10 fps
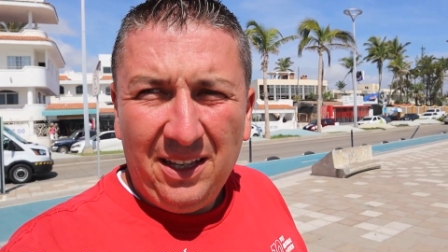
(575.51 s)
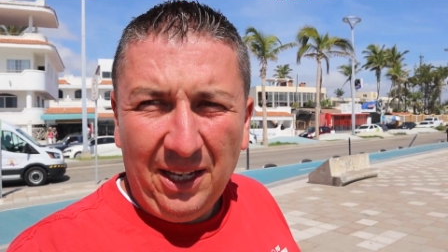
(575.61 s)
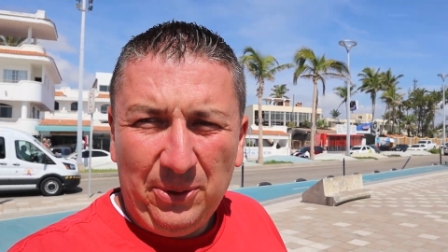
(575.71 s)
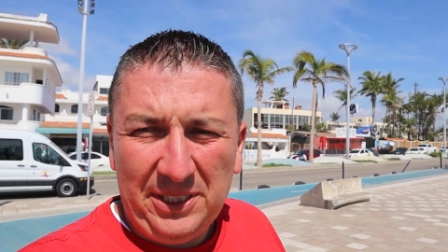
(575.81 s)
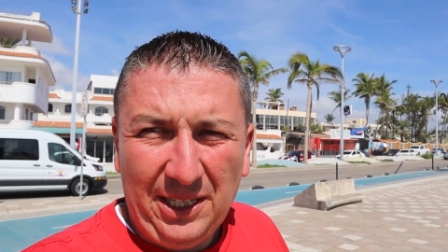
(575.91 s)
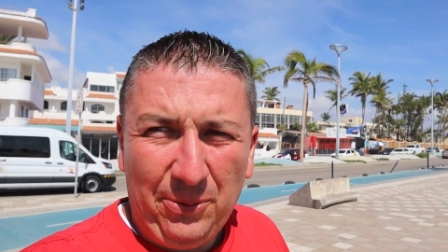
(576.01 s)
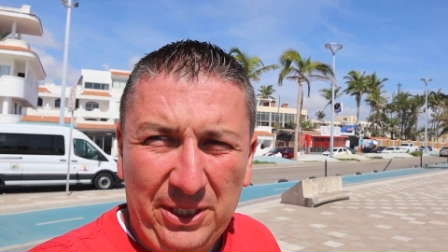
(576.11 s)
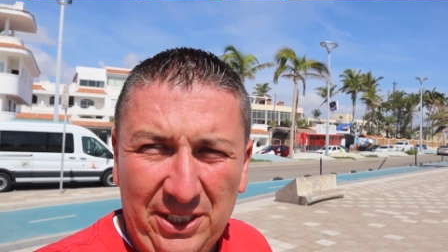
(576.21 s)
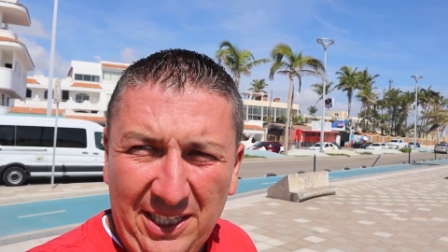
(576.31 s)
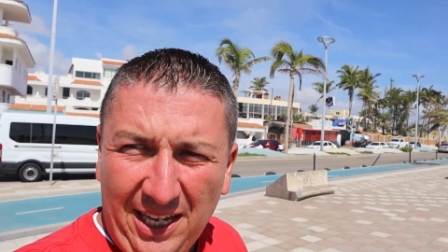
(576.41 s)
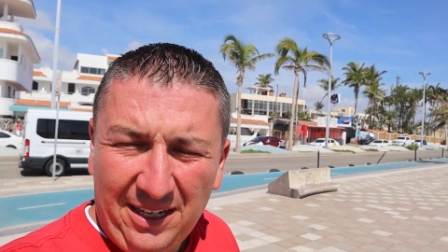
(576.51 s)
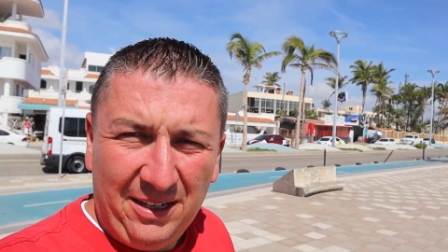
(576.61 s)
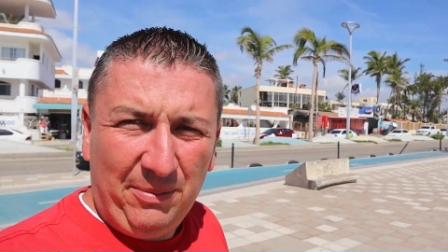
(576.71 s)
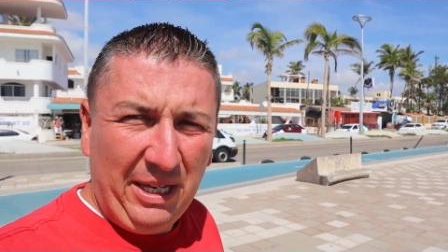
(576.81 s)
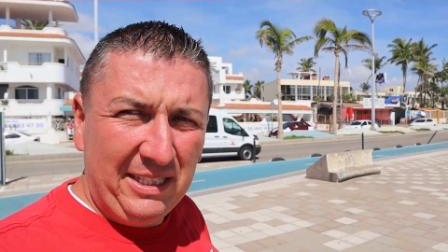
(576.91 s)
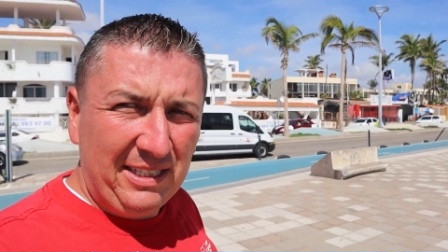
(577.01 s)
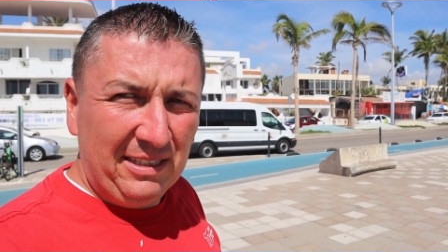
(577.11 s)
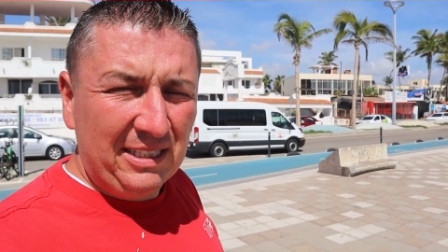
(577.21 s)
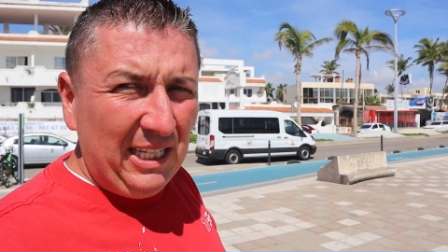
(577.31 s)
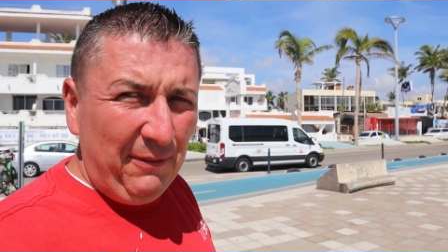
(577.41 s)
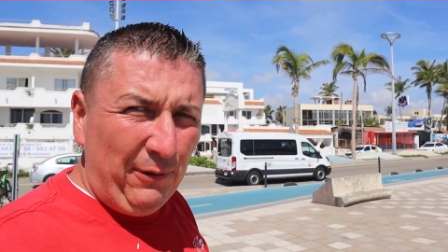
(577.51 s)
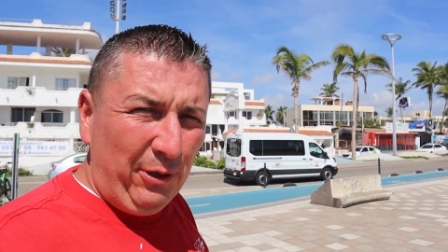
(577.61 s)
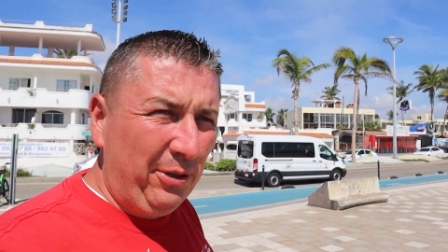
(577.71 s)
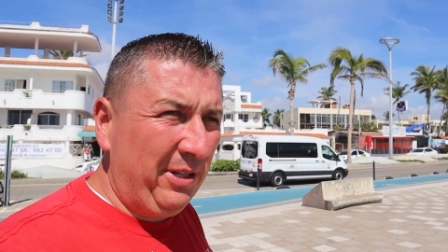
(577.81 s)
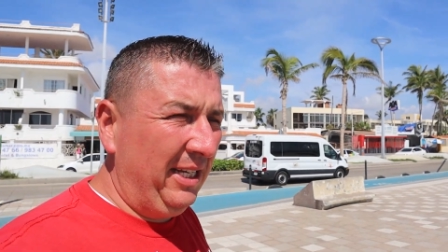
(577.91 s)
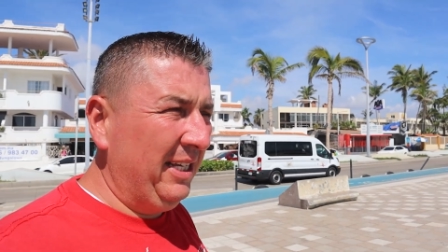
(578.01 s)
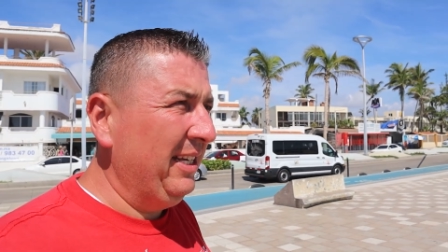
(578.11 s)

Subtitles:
Like we said, we just had amazing seafood.